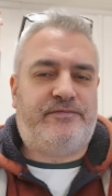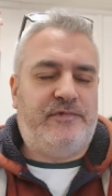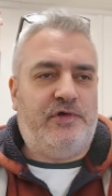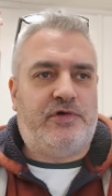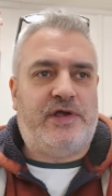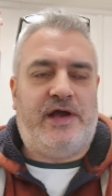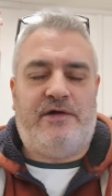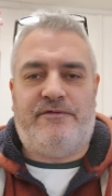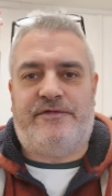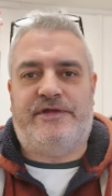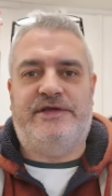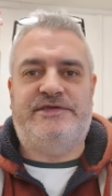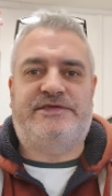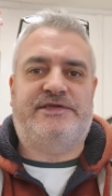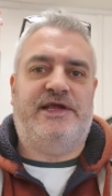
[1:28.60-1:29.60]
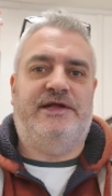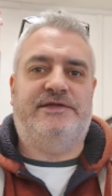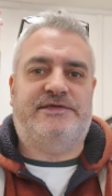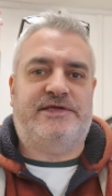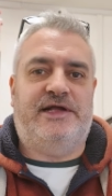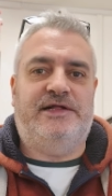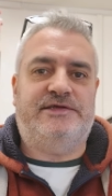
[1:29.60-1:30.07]
look out for these
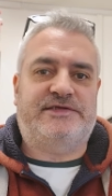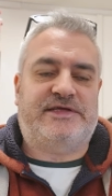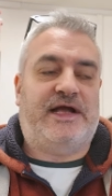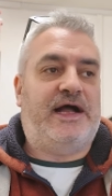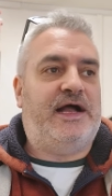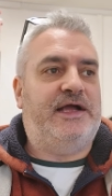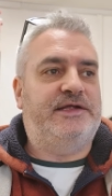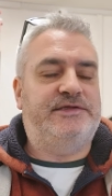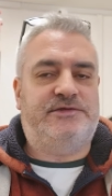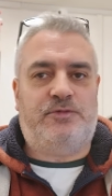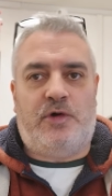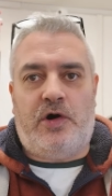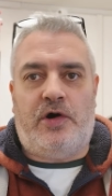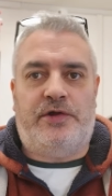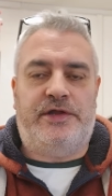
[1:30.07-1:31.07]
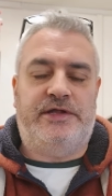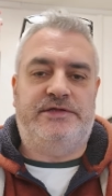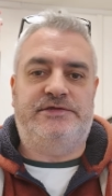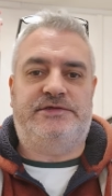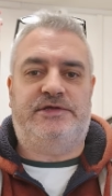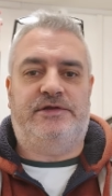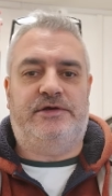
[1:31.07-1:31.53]
telltale signs,
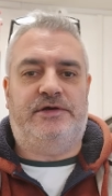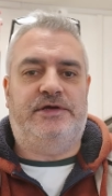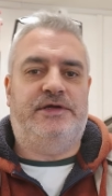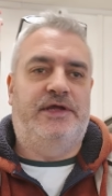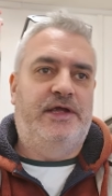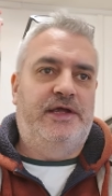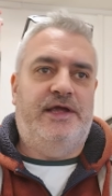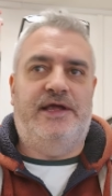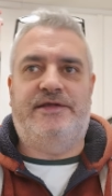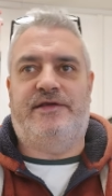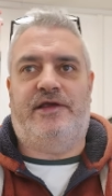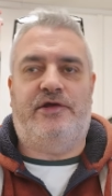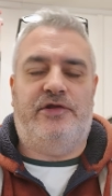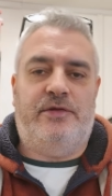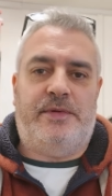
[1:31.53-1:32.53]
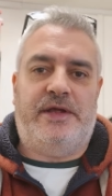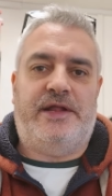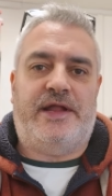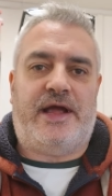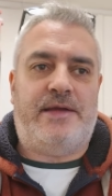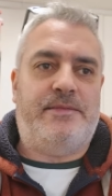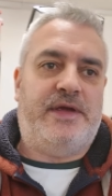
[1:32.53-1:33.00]
warnings, you know, is he going to be a
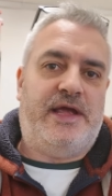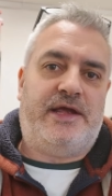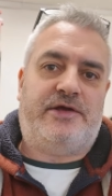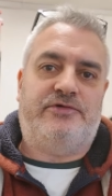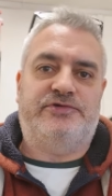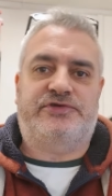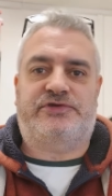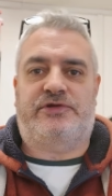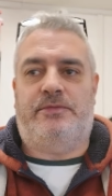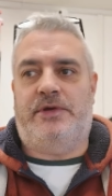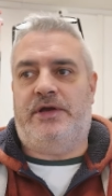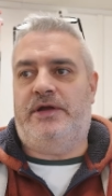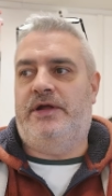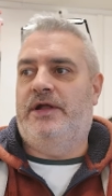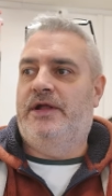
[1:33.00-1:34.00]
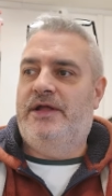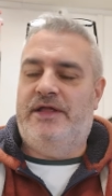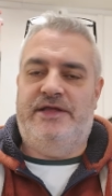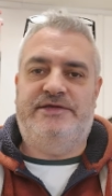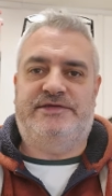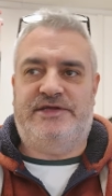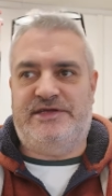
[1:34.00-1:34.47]
nightmare customer?
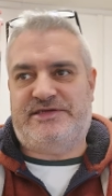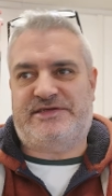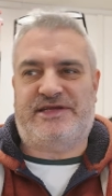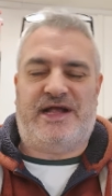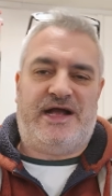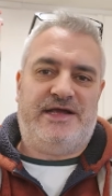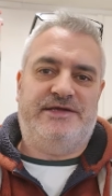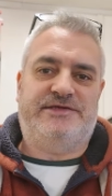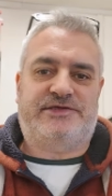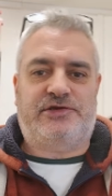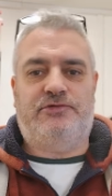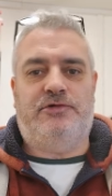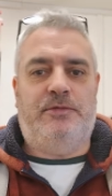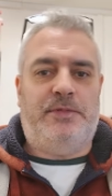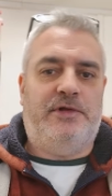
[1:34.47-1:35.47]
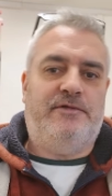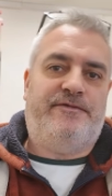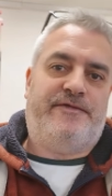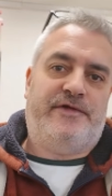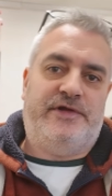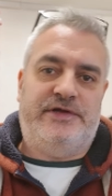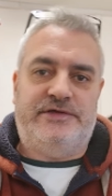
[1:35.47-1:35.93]
Is this site suitable
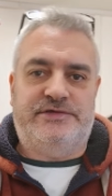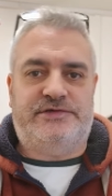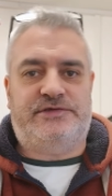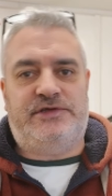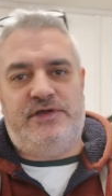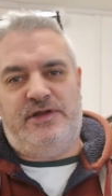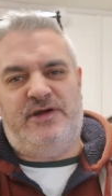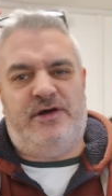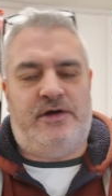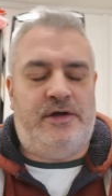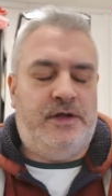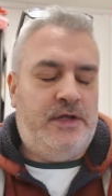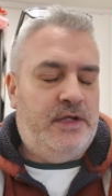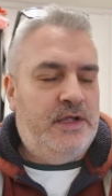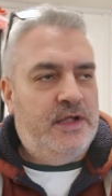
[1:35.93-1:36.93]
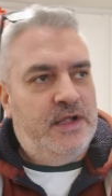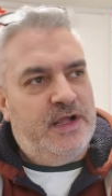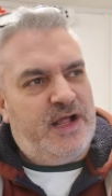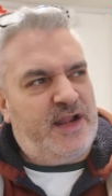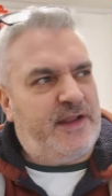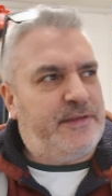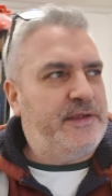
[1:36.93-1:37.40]
for us? You know,
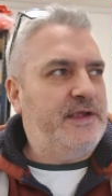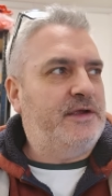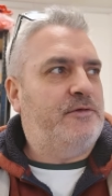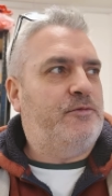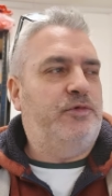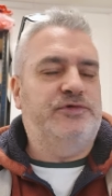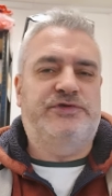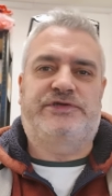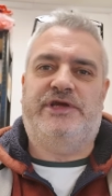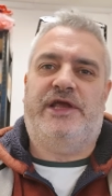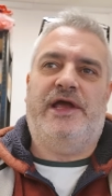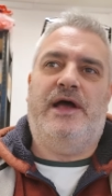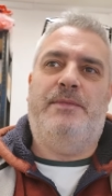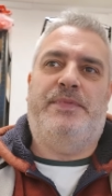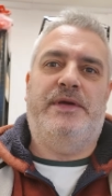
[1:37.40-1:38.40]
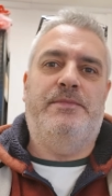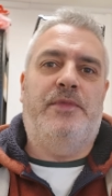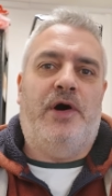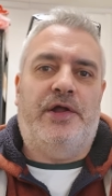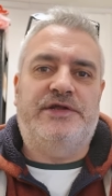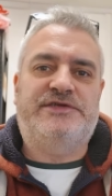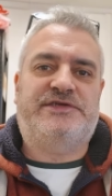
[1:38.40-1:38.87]
and I think once you get a bit
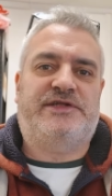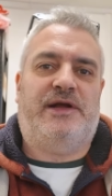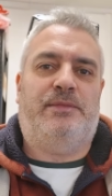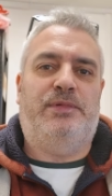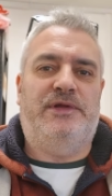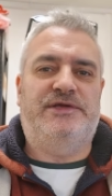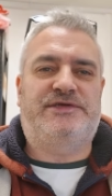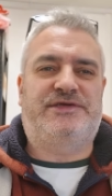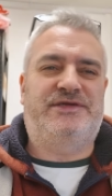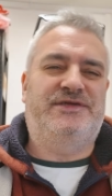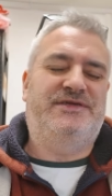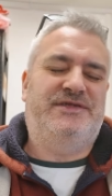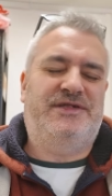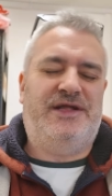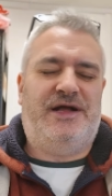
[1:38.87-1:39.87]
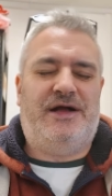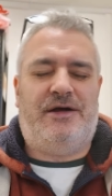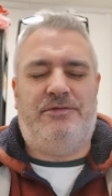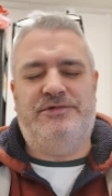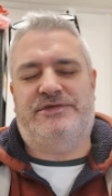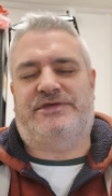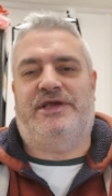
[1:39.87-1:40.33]
more established, you, I
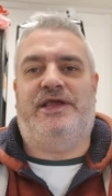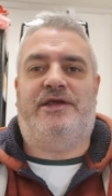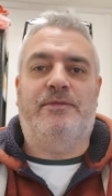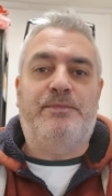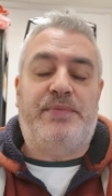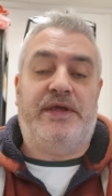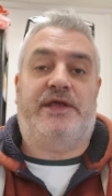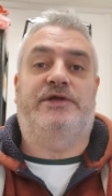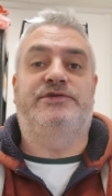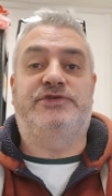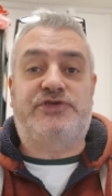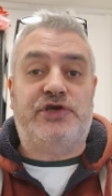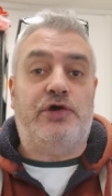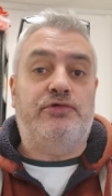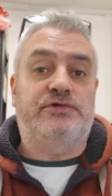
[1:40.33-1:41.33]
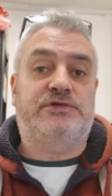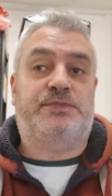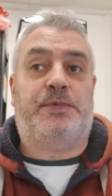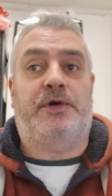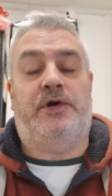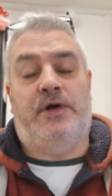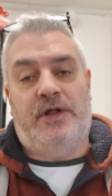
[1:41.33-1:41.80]
wouldn't say you can pick and choose,
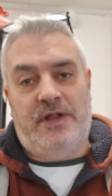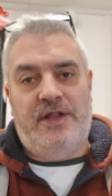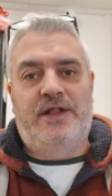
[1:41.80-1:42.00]
but